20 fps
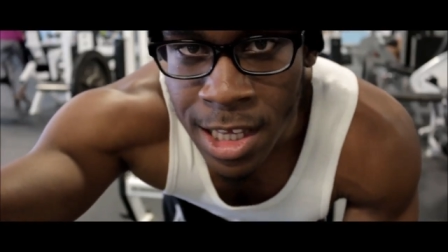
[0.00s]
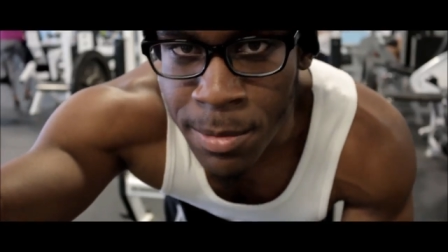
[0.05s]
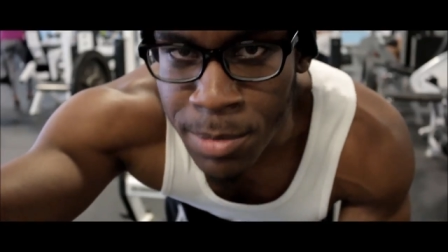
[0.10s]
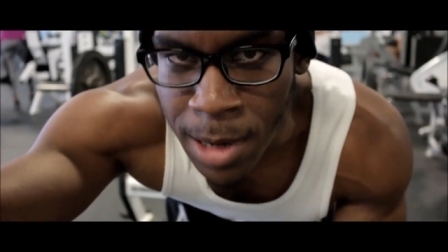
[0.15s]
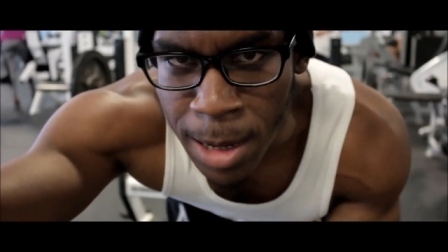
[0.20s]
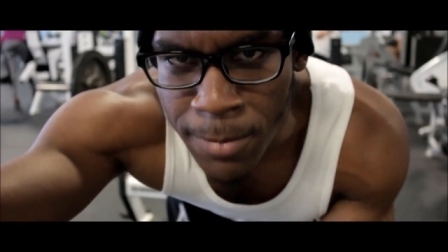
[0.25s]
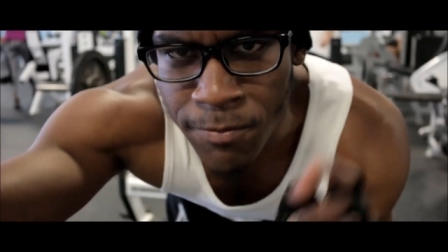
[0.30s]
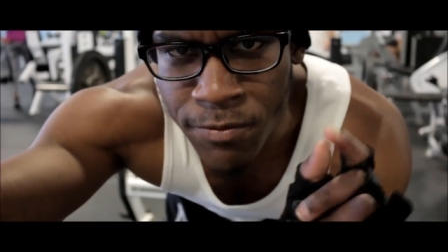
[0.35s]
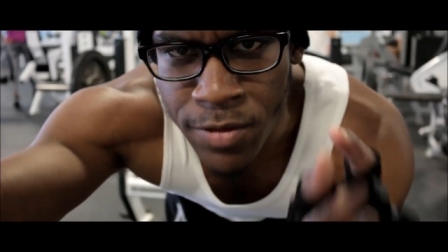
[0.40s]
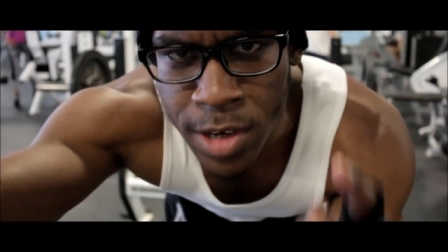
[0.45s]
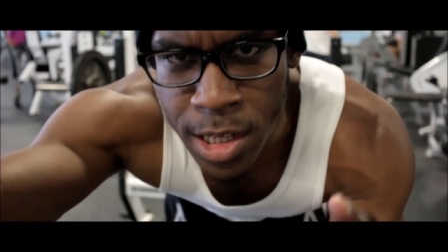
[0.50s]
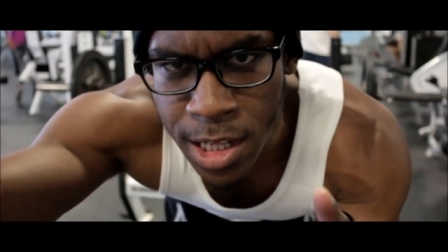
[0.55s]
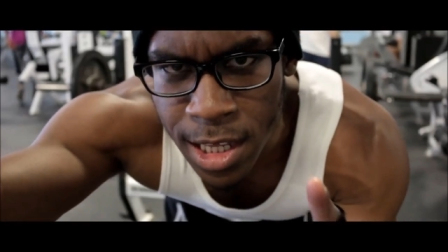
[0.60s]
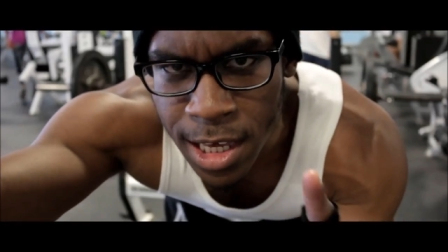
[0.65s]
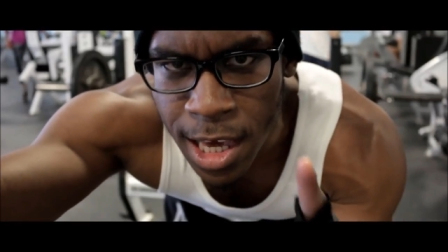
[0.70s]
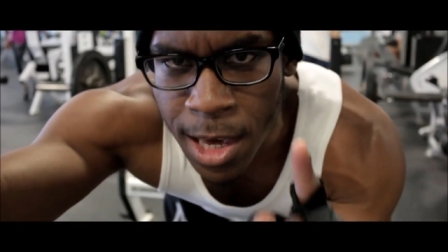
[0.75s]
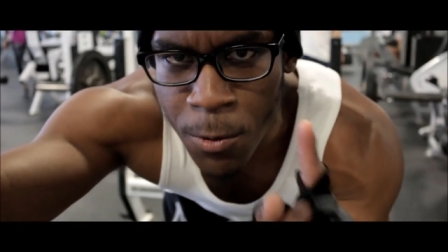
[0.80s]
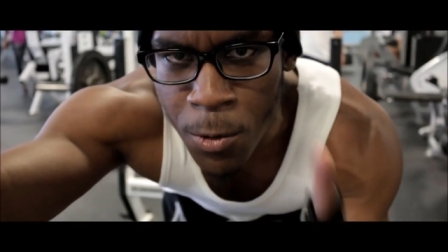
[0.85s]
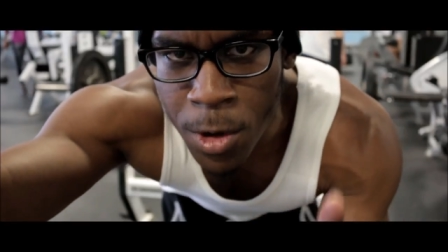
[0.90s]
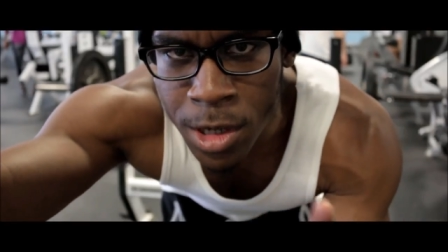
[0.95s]
If I'm feeling
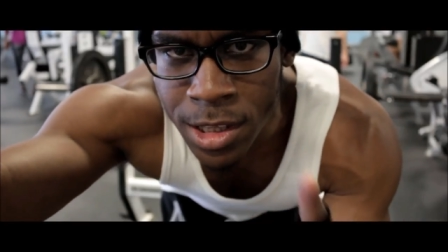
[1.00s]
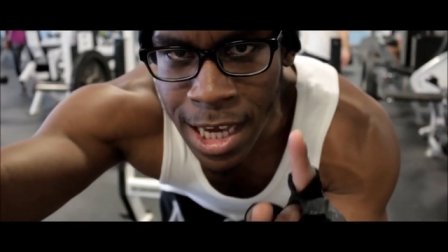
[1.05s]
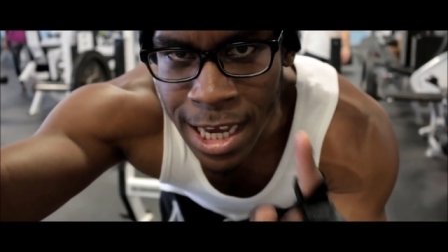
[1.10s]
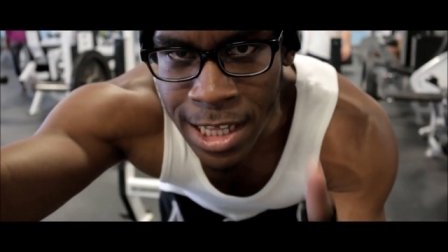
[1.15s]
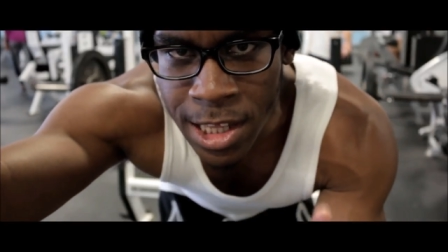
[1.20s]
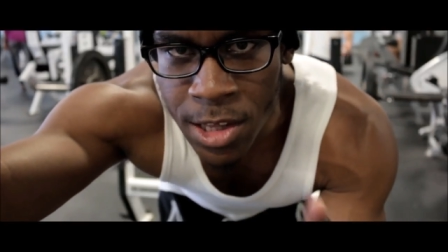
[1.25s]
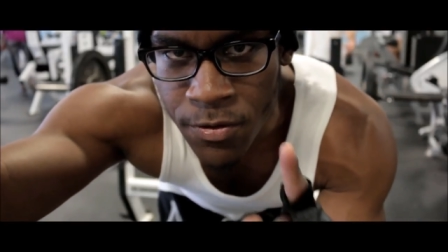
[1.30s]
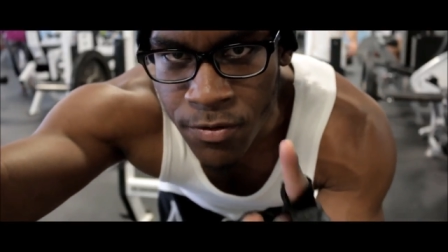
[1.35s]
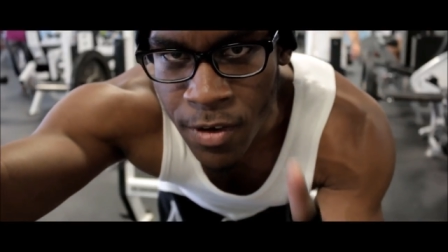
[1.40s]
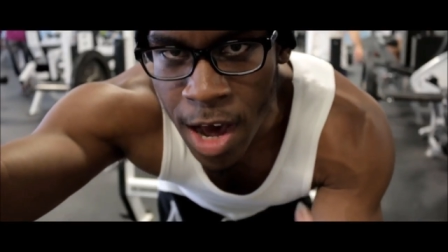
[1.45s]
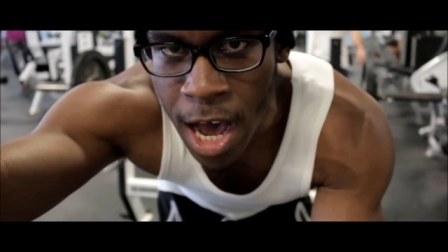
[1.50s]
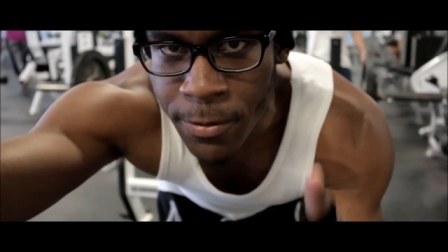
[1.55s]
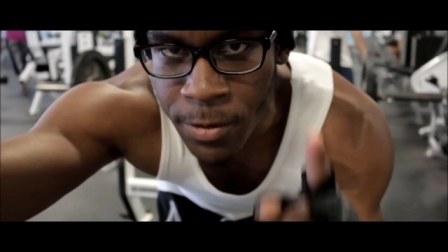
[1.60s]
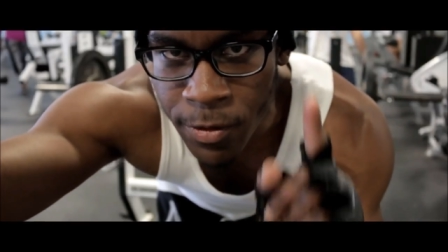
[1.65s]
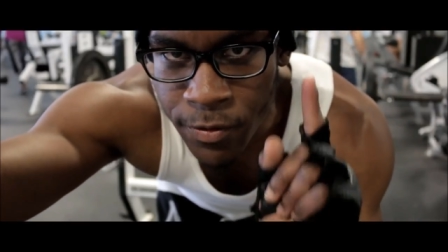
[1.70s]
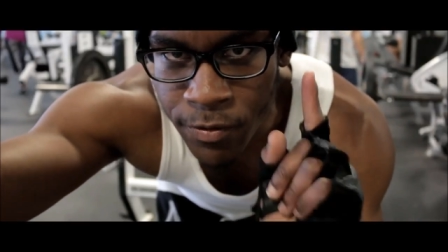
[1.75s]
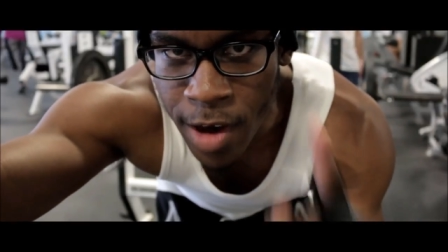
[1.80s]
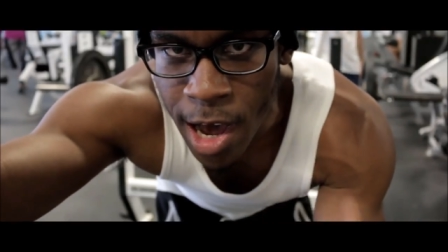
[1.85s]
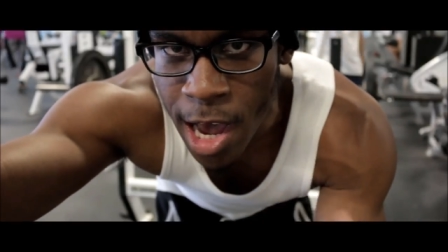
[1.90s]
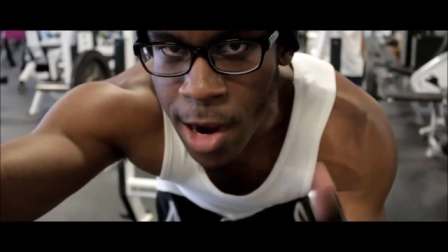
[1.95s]
a 185 for
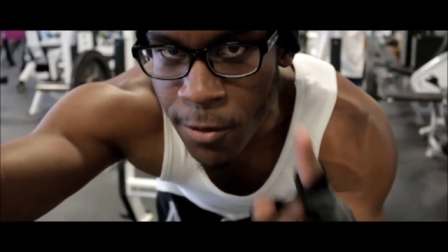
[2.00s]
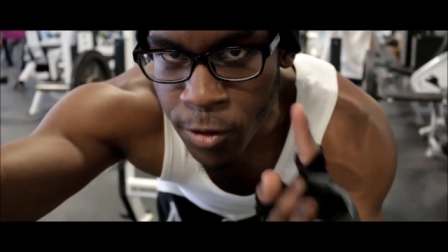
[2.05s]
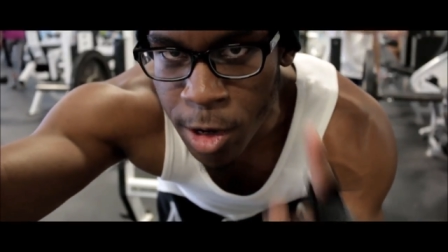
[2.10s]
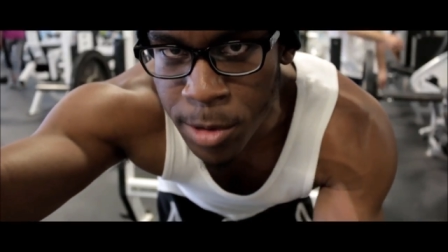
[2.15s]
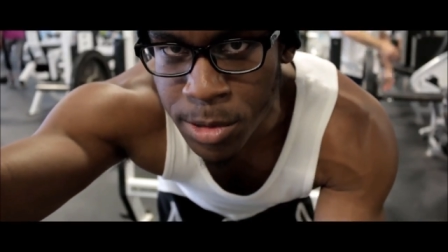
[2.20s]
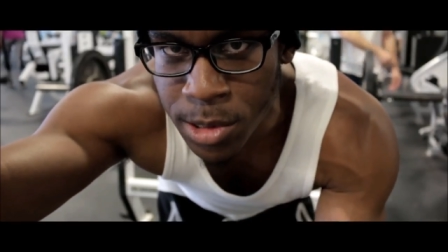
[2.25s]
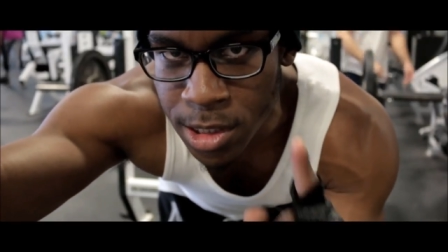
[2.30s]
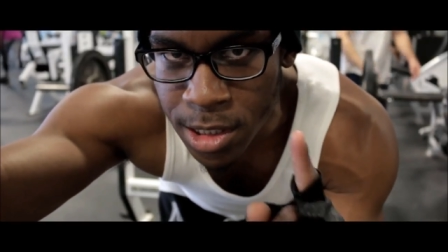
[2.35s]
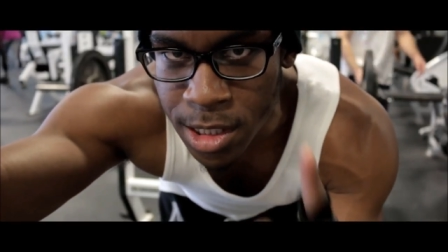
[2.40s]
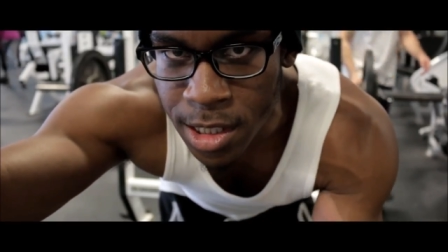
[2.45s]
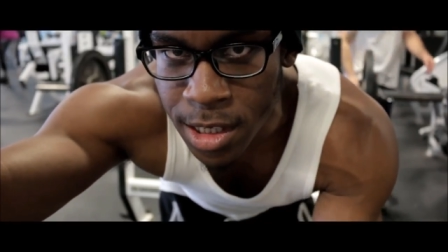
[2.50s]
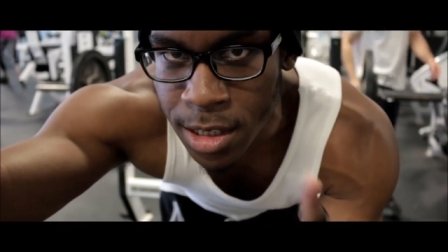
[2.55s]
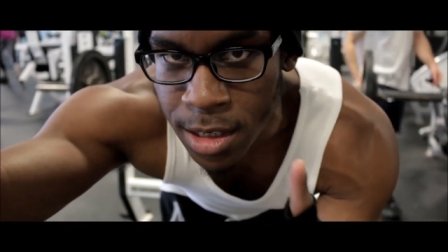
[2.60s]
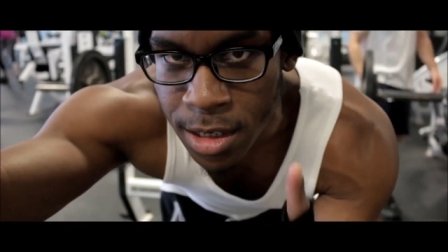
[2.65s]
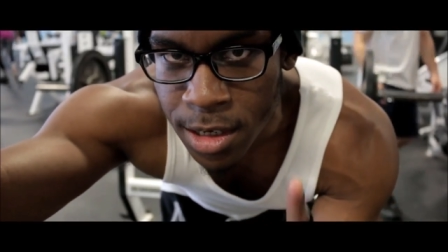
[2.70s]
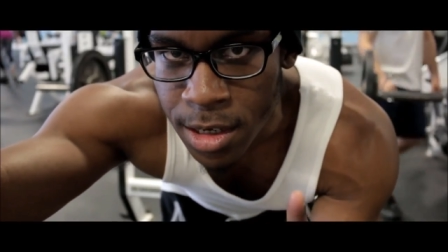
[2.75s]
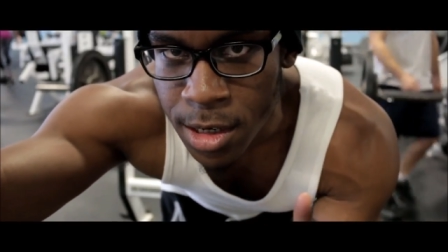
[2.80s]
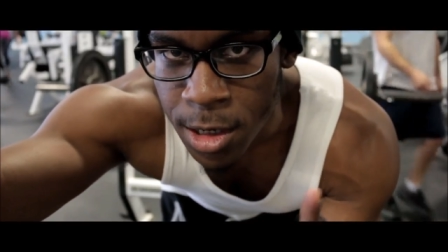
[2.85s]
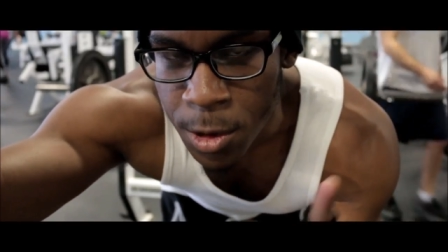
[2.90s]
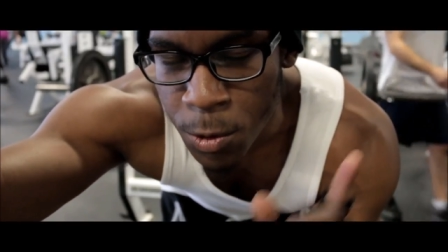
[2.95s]
five reps today,
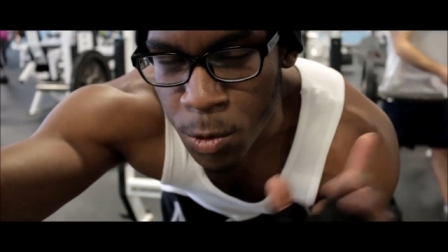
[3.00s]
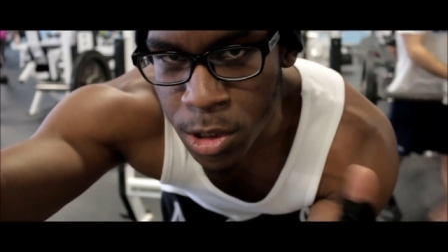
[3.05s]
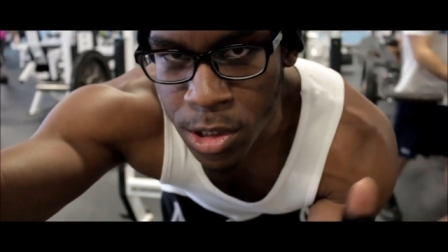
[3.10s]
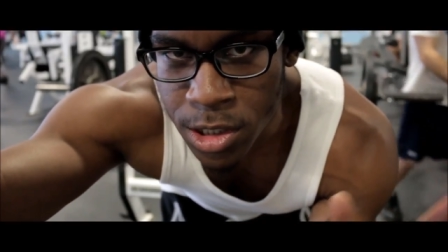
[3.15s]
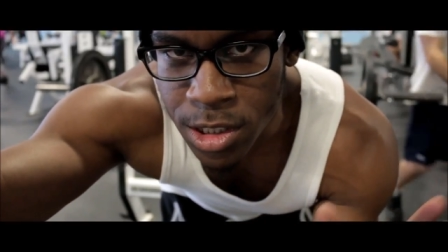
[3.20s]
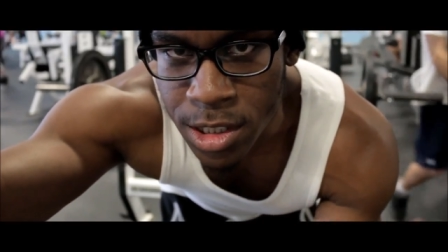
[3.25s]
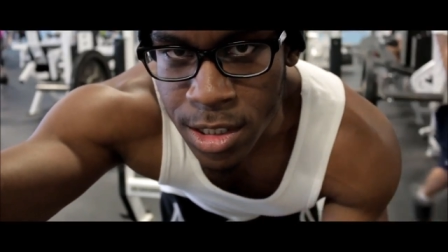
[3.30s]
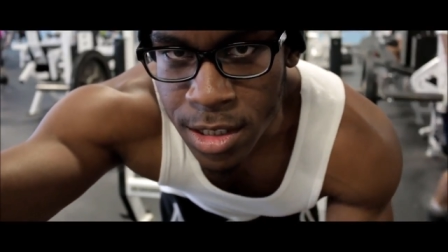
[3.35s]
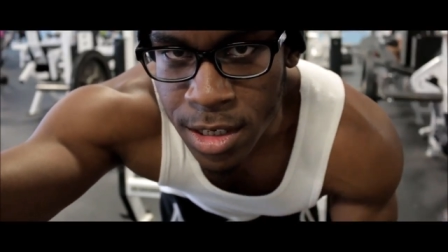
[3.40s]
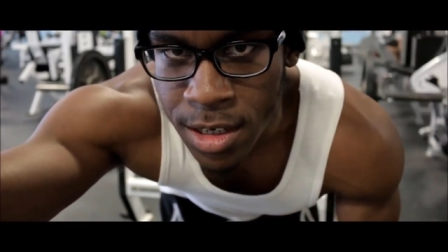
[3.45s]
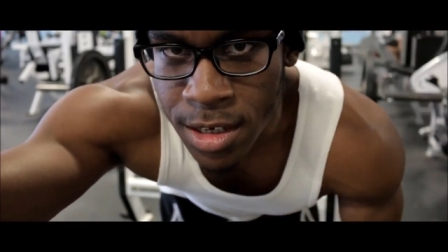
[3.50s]
we'll see.